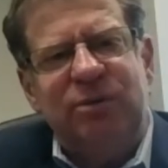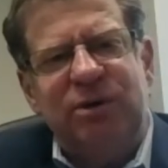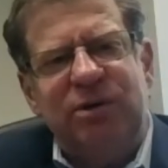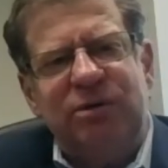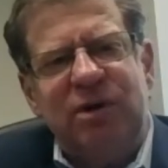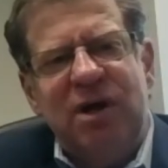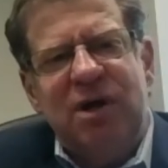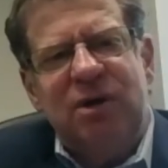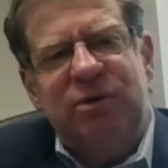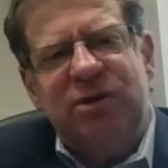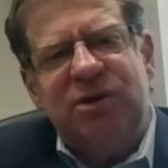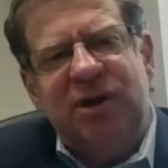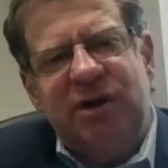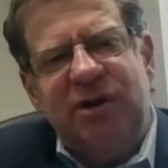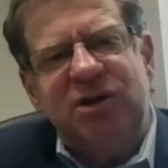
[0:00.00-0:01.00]
We're, we're
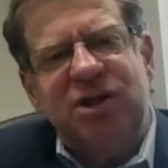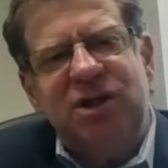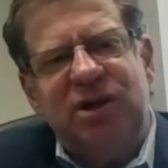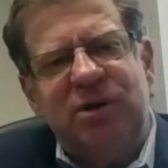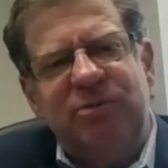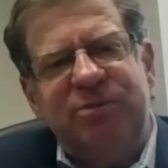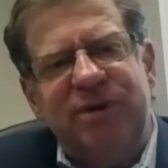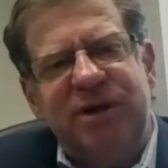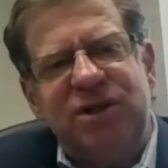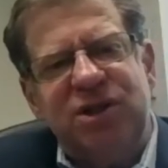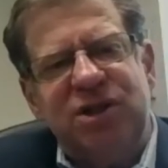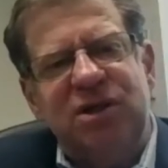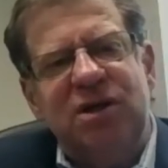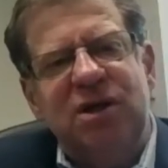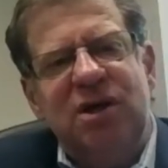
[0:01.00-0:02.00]
tarnishing our
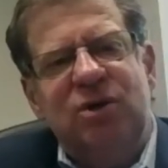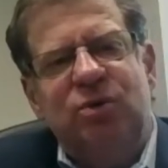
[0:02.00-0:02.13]
impression